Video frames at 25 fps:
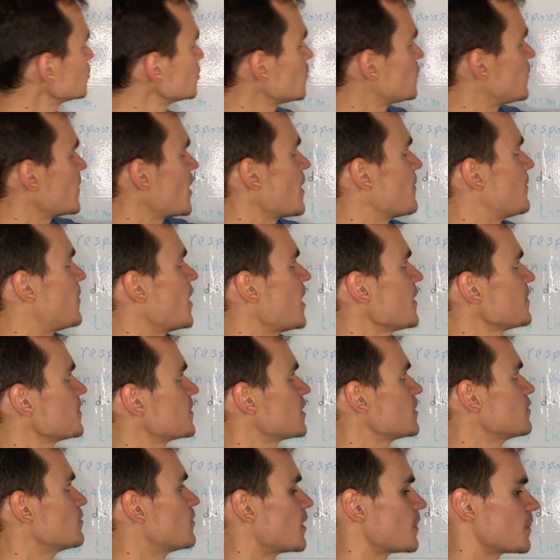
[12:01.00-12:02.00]
of
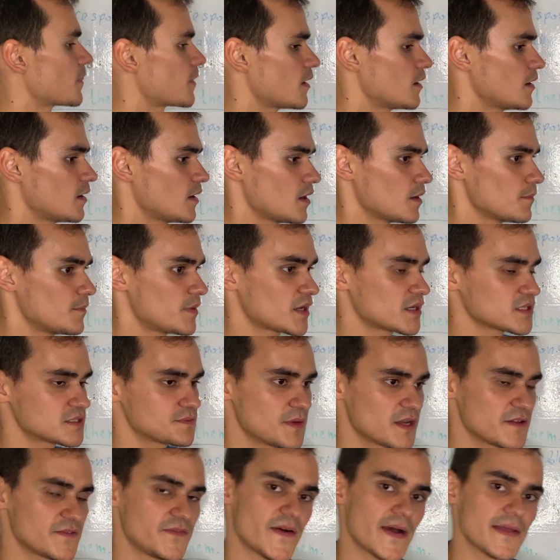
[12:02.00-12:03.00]
abandonment. Because
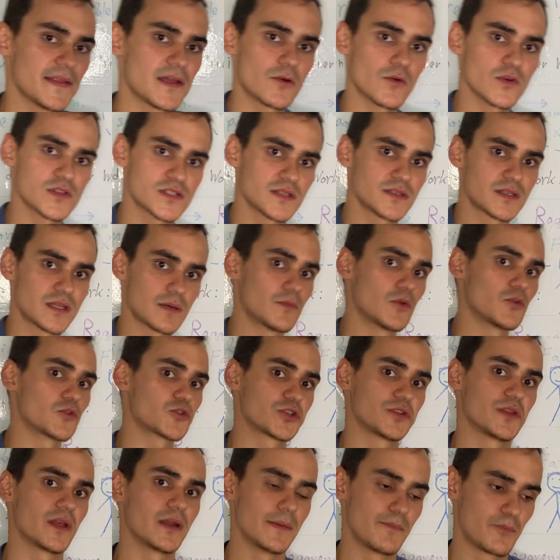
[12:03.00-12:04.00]
my father wasn't
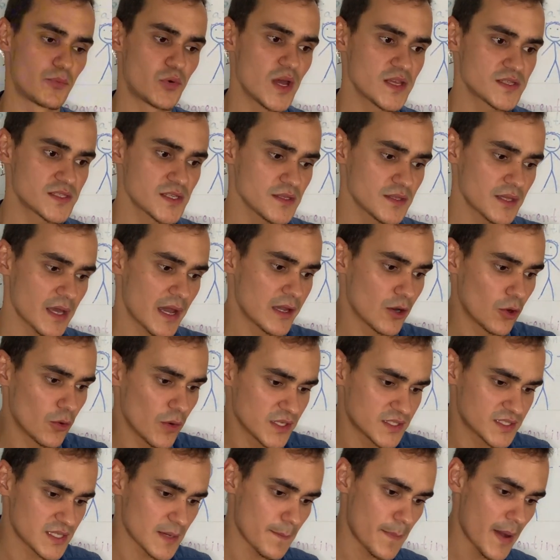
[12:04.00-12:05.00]
emotionally present, I
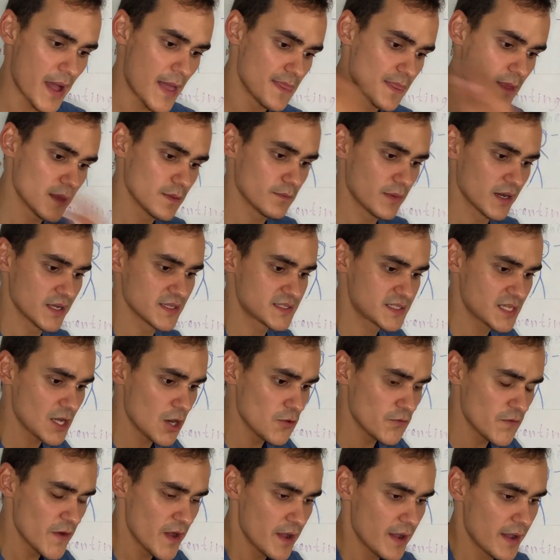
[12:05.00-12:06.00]
always abandoned myself,